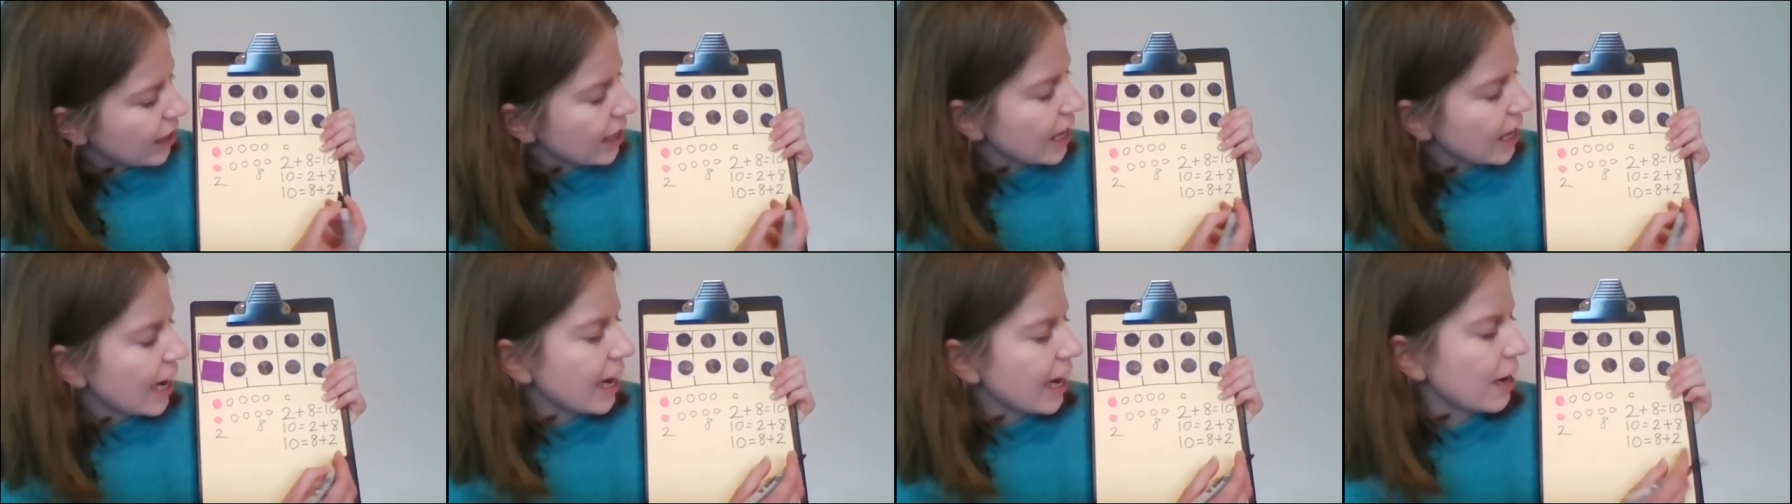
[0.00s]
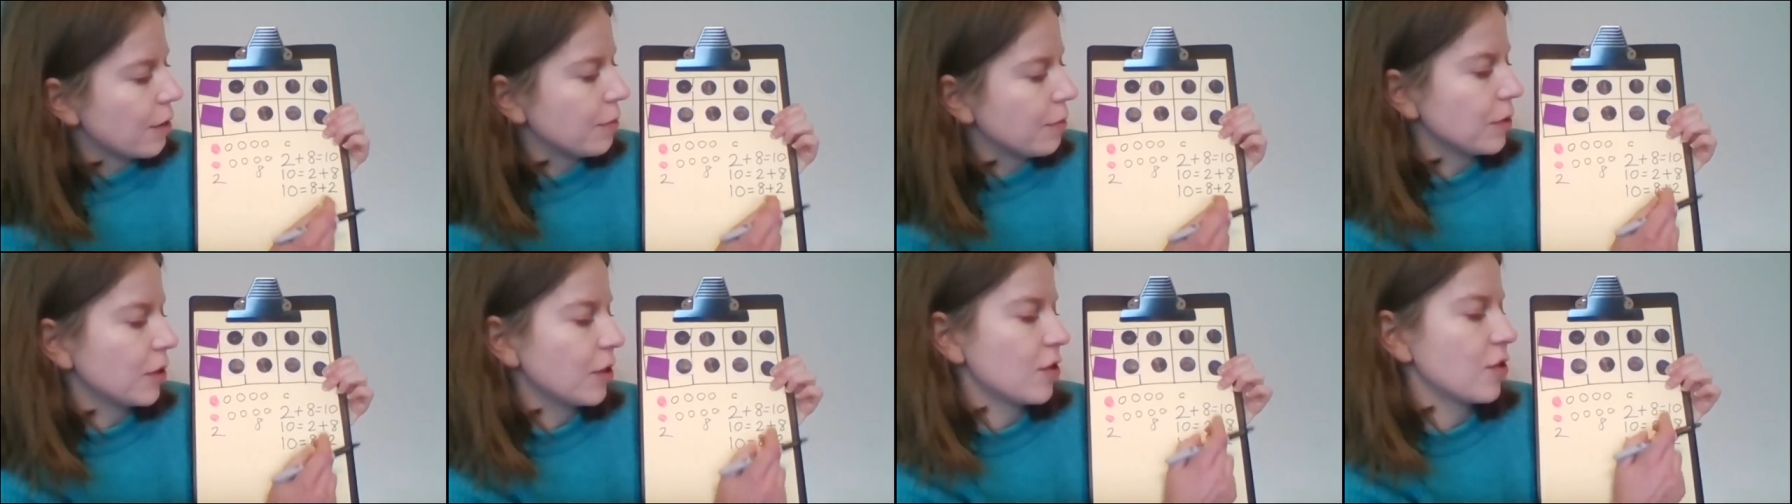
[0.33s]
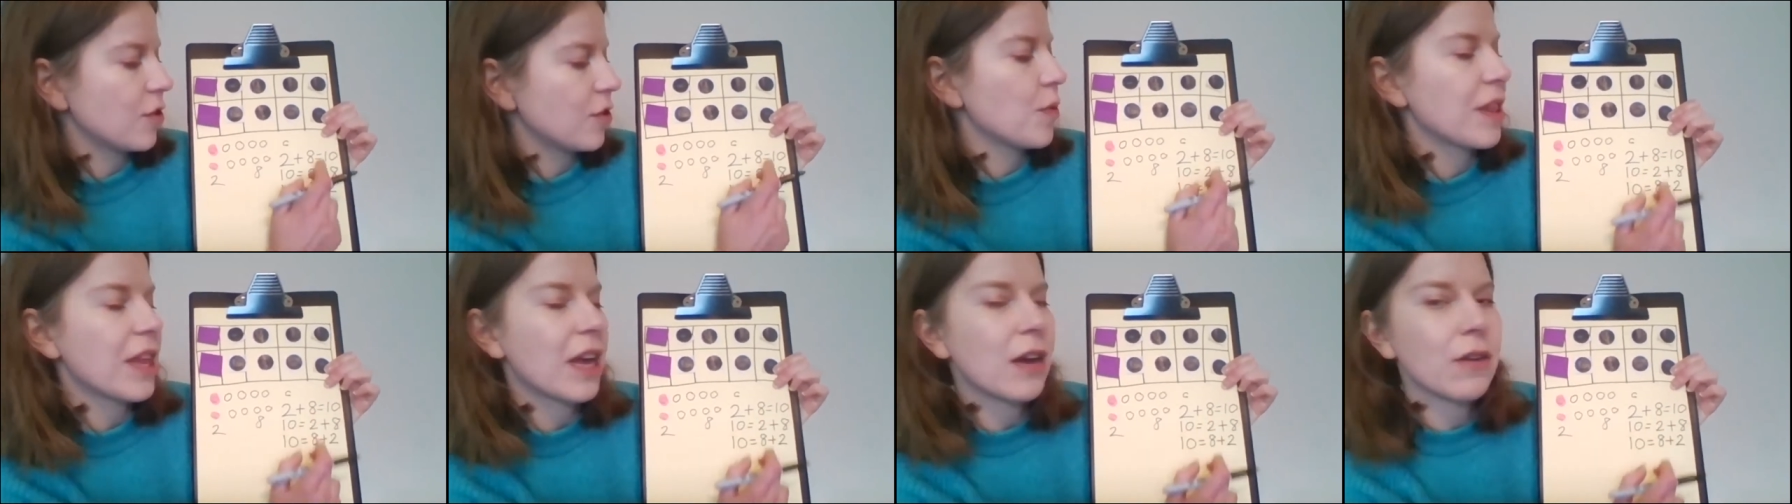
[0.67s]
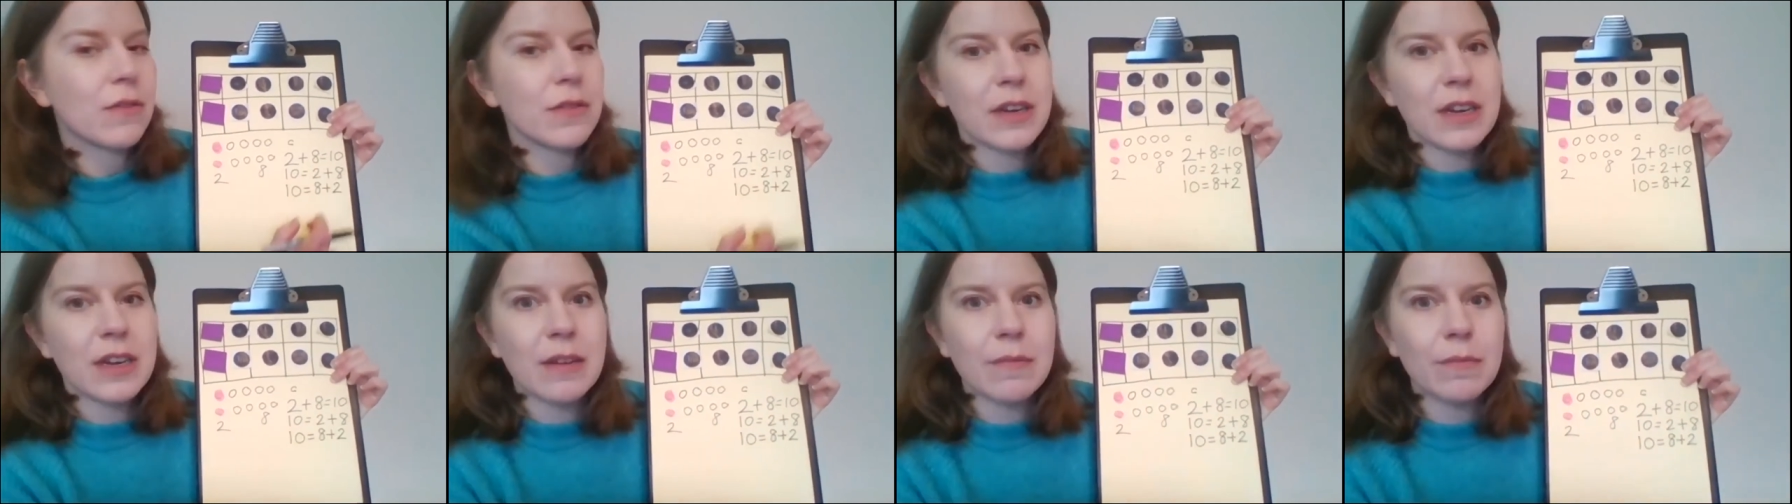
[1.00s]
And that helps us with our
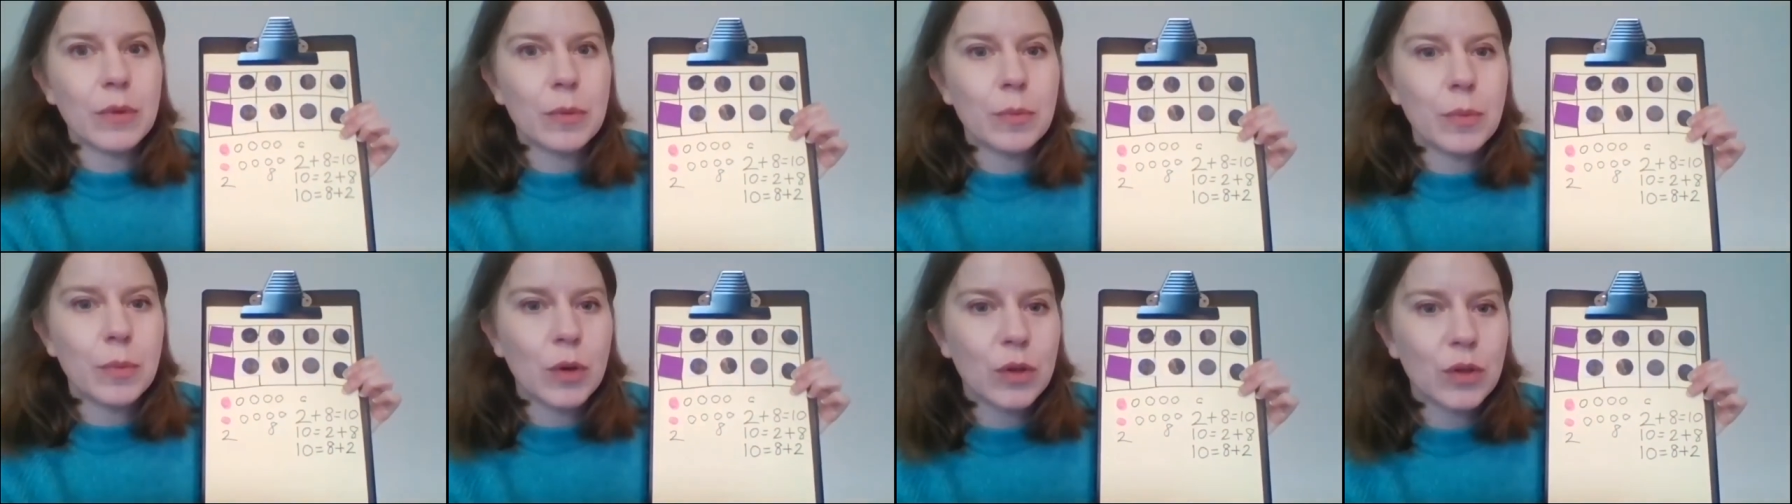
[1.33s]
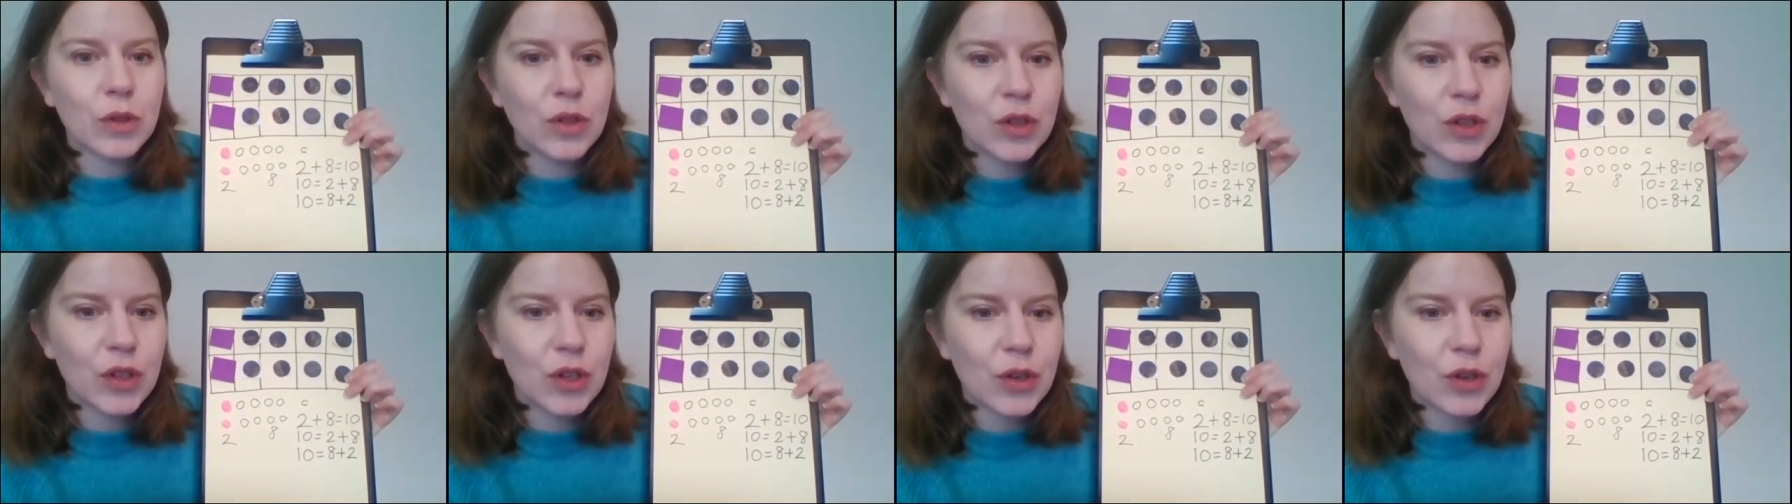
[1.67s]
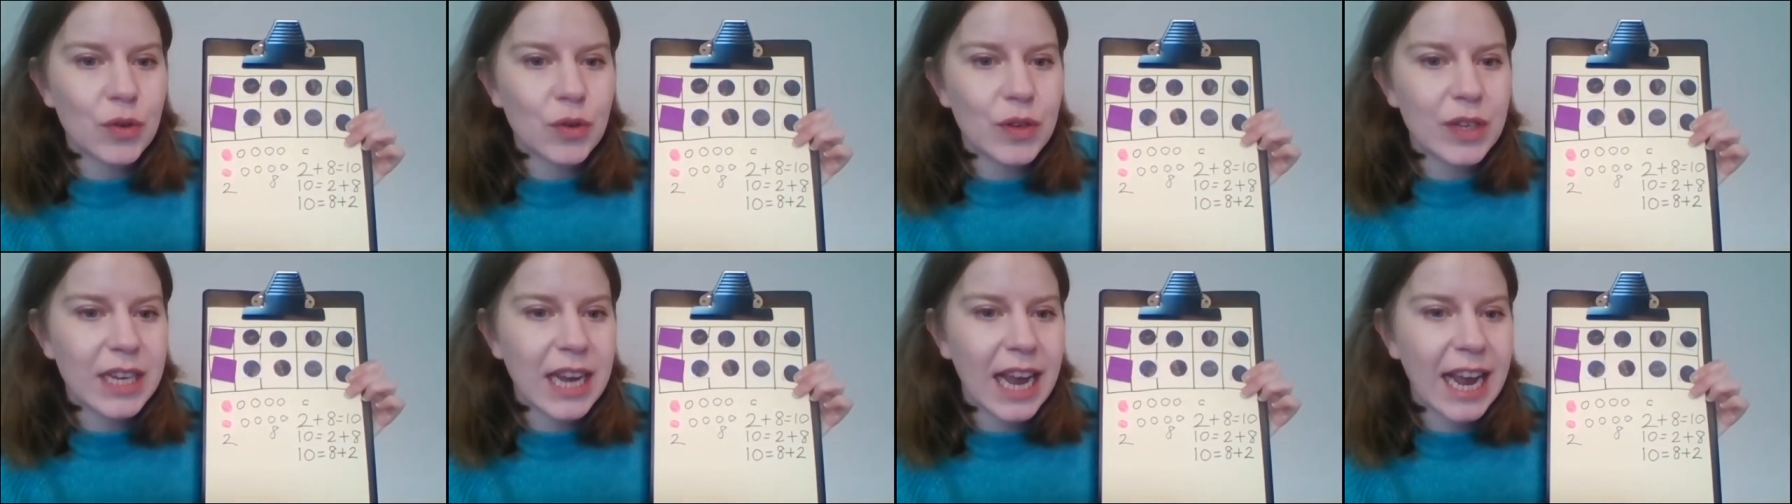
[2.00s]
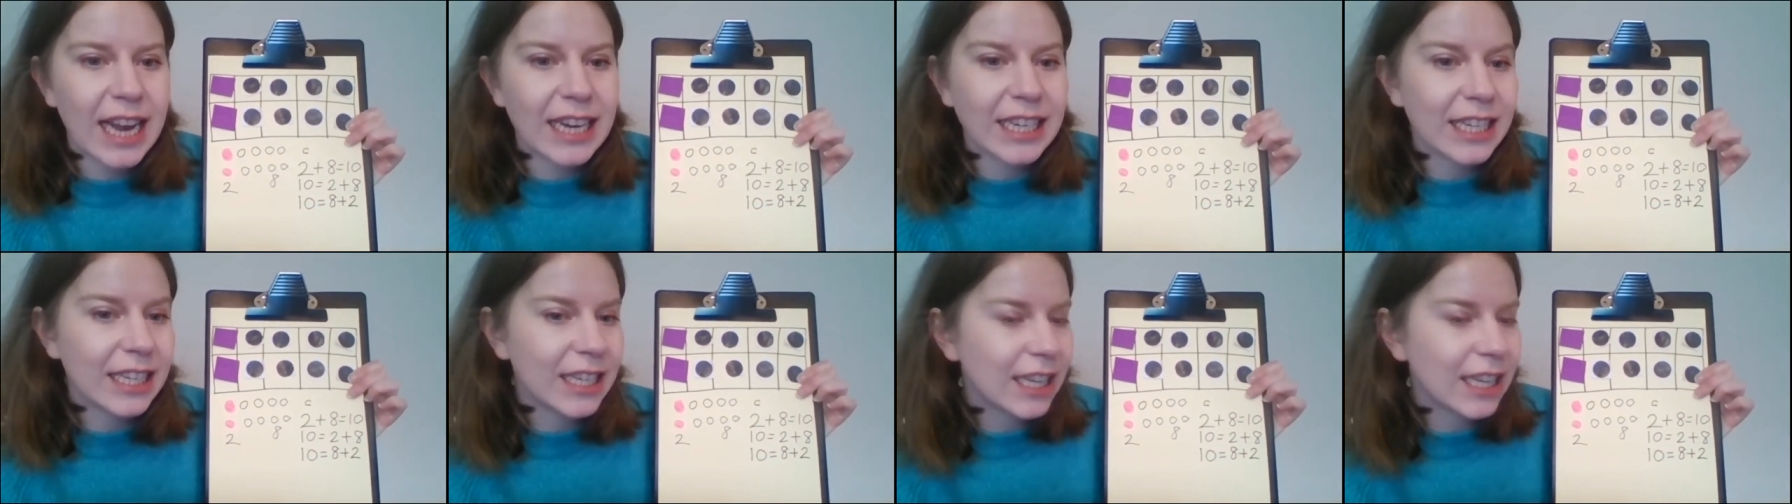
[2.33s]
number bonds to 10.